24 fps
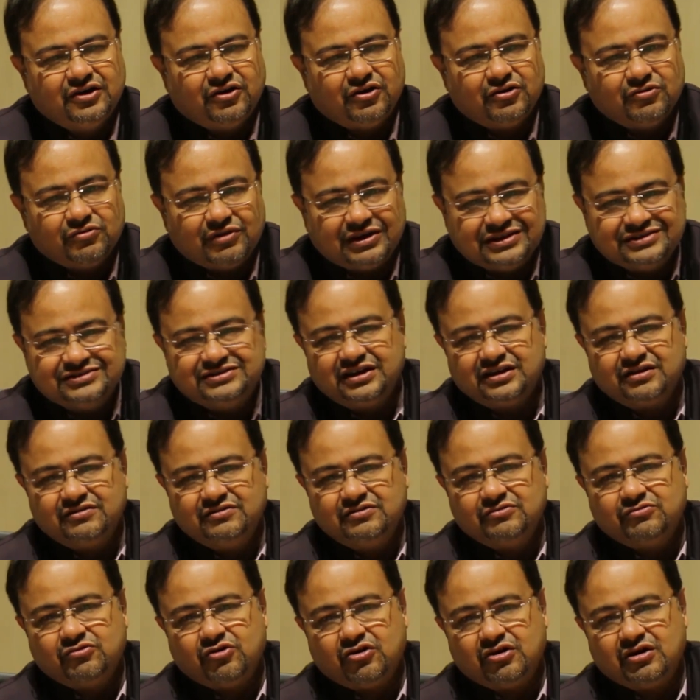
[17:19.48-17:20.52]
On one side of
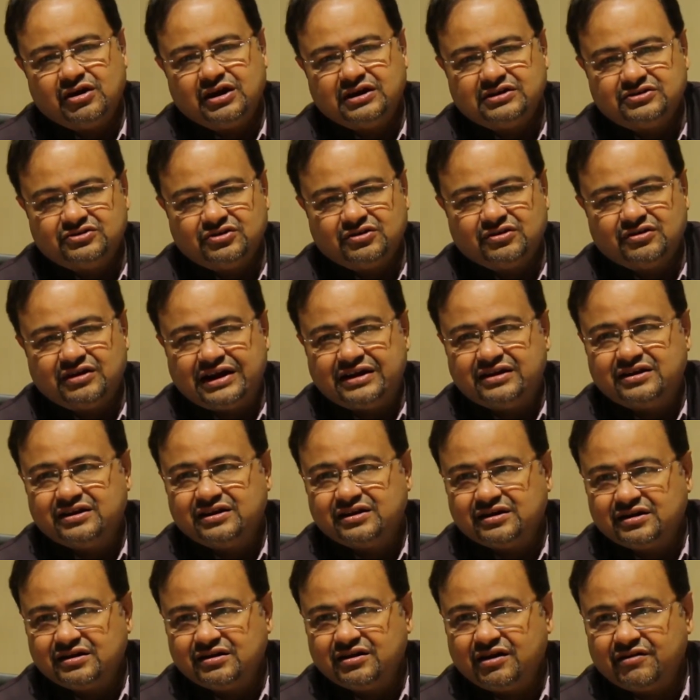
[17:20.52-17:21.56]
the wall, I saw
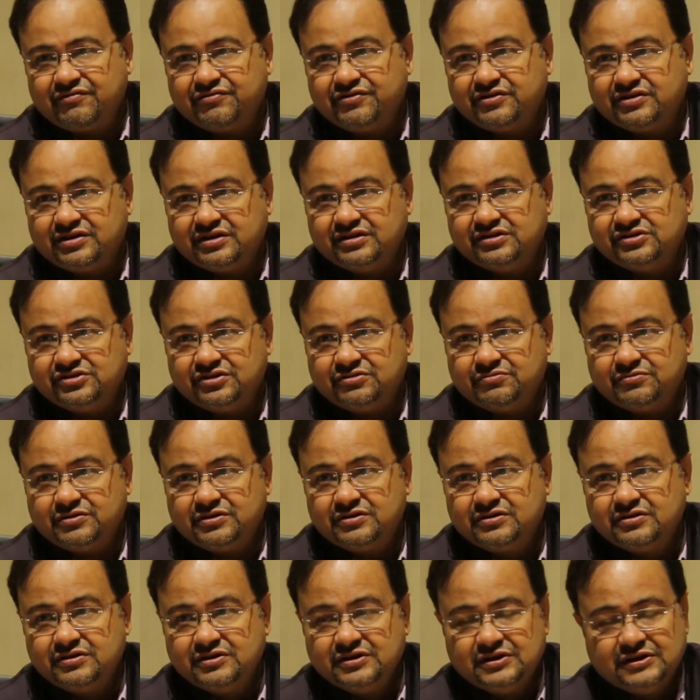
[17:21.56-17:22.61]
writing, graffiti in
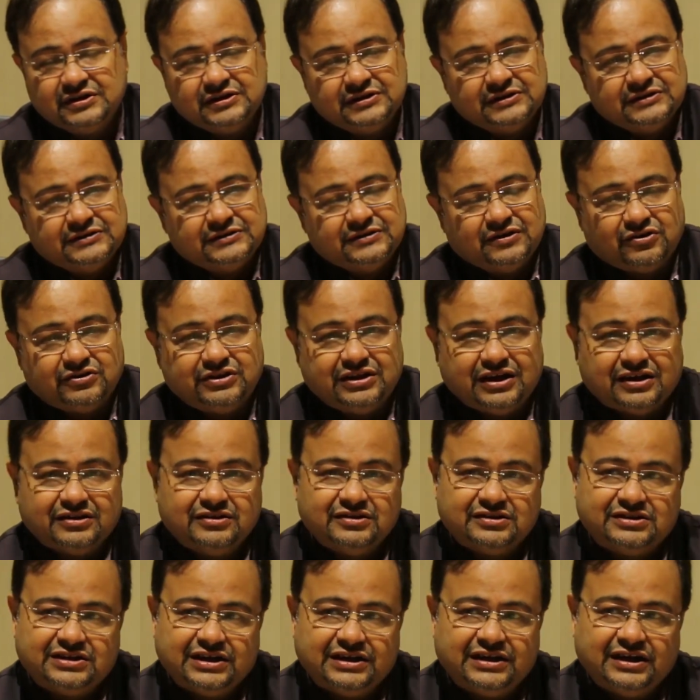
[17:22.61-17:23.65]
German. On the
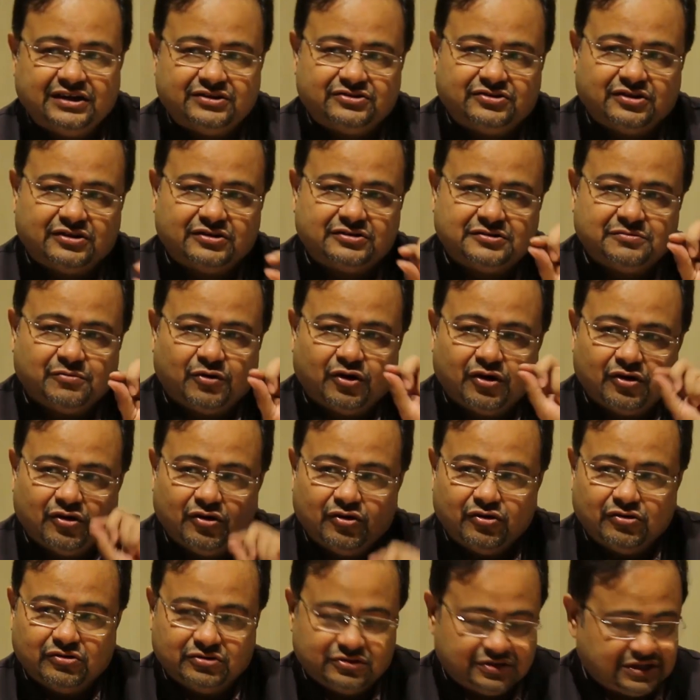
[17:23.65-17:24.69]
other side, I saw small
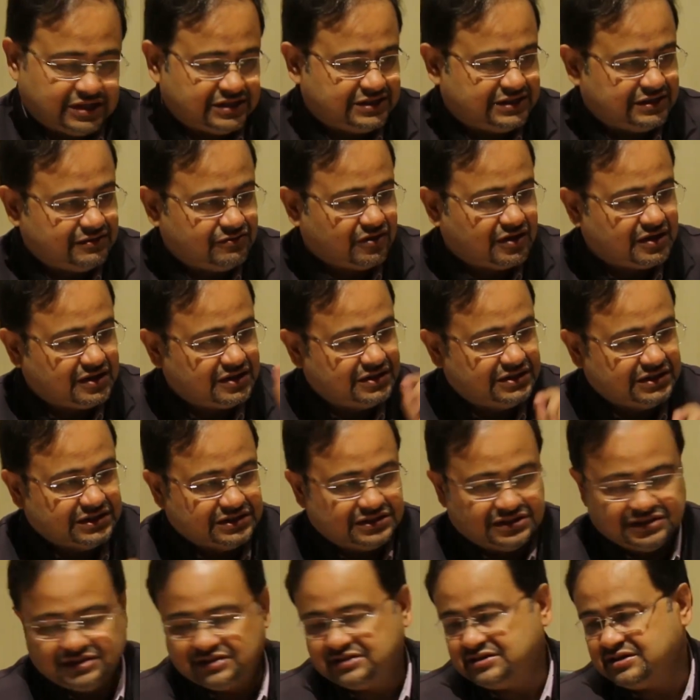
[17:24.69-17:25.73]
holes. I said, "What are
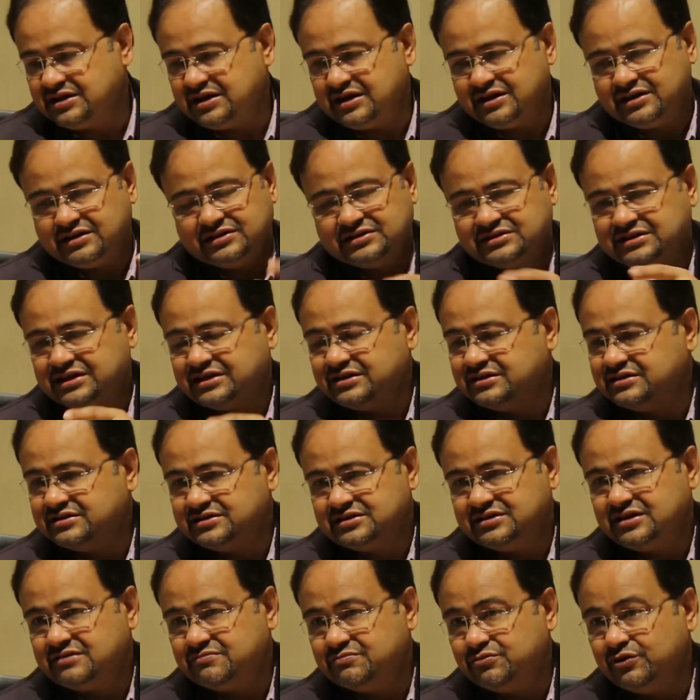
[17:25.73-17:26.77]
these?" And he said,
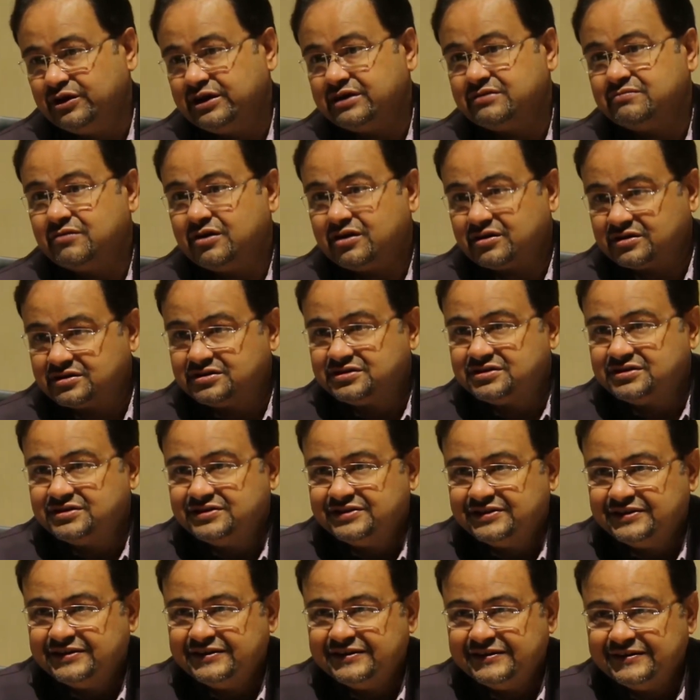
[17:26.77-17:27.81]
"These are bullet marks."
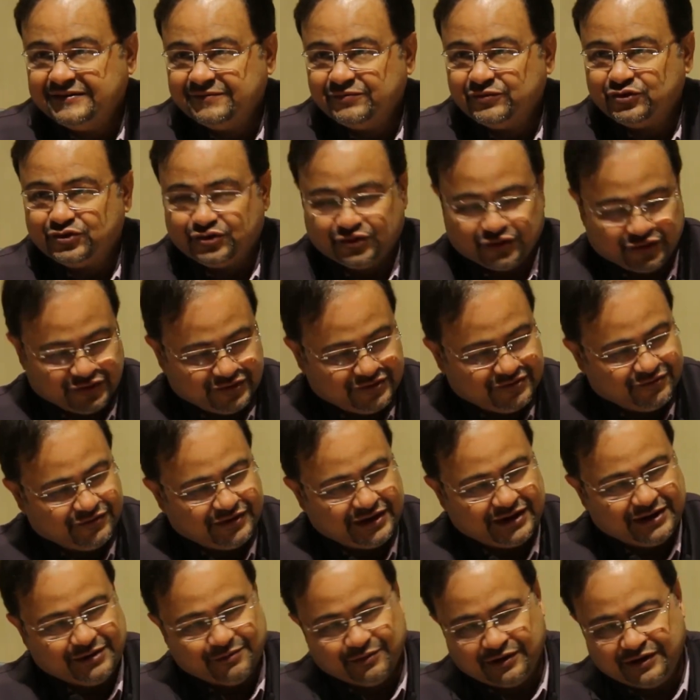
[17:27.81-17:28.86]
So if
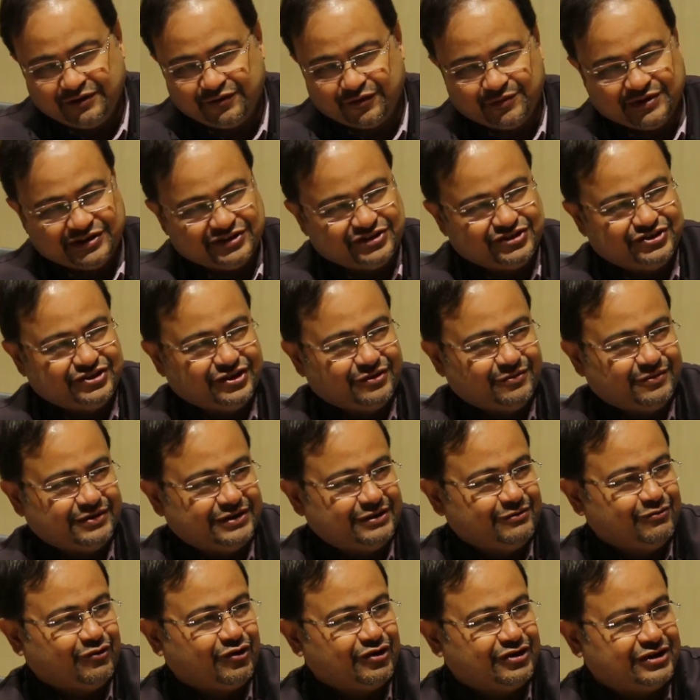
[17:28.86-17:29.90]
anybody from East
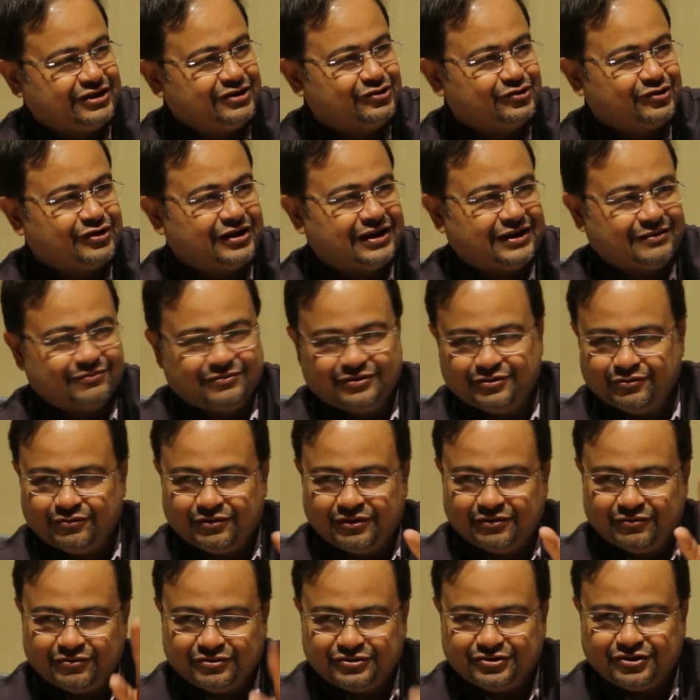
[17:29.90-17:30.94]
Germany wanting to climb the
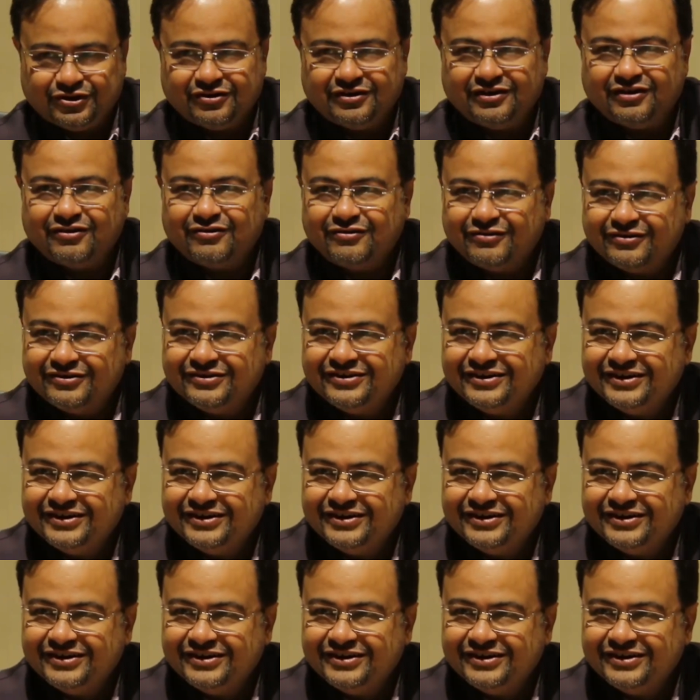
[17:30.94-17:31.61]
wall was shot down.